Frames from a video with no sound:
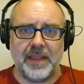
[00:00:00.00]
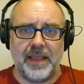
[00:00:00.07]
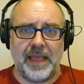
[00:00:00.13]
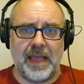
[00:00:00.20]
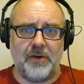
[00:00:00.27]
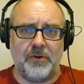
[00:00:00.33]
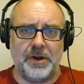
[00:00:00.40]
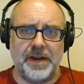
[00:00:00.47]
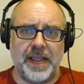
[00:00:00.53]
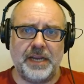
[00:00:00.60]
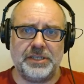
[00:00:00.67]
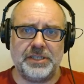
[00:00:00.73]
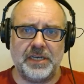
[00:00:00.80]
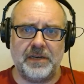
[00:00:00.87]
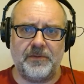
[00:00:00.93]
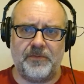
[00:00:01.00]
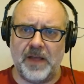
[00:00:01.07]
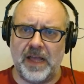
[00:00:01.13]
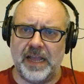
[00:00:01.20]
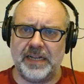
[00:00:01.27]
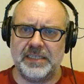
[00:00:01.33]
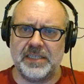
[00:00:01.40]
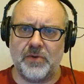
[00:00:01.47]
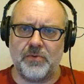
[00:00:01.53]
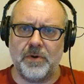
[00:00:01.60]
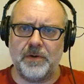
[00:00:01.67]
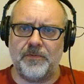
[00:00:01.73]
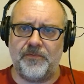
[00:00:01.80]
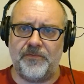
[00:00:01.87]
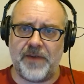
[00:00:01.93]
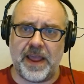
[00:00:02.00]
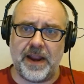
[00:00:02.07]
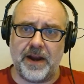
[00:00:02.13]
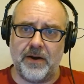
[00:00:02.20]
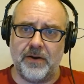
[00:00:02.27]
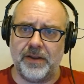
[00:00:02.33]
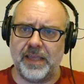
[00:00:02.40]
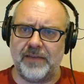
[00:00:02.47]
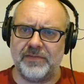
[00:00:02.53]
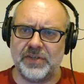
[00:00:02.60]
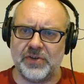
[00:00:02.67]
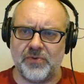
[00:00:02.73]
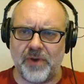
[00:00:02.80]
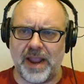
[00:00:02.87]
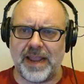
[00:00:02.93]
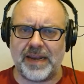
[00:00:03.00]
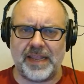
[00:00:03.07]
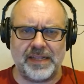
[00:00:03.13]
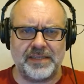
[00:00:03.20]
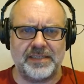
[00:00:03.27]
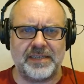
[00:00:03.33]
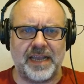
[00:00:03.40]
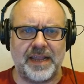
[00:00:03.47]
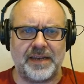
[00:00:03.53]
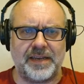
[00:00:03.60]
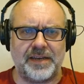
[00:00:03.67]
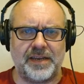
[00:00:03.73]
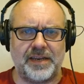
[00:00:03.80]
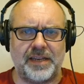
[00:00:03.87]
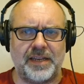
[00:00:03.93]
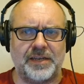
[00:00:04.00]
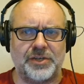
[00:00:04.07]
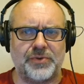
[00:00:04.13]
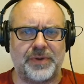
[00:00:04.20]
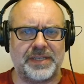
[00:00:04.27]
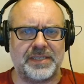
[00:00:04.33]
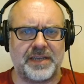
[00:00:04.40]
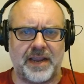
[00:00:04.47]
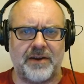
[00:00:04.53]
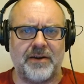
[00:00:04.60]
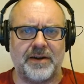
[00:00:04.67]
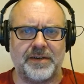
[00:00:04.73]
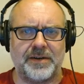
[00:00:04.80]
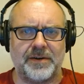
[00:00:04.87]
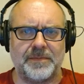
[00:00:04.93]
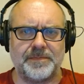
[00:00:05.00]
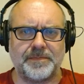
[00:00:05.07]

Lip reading: How a nation defines the word fair gives great insight into its character.